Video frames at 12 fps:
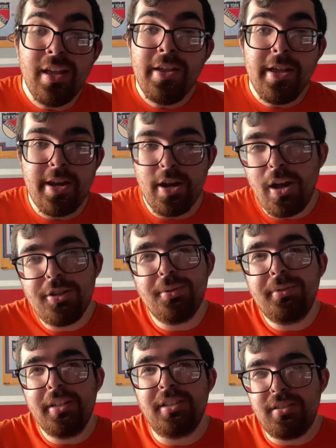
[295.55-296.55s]
and it also
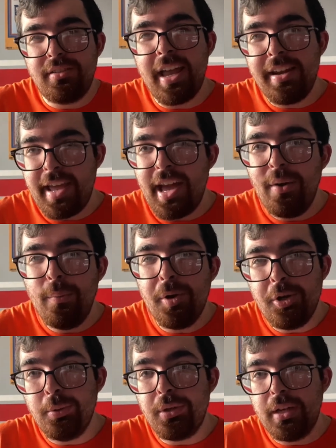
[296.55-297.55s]
does stand out when
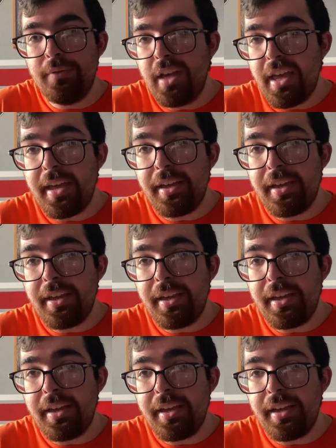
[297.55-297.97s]
you give a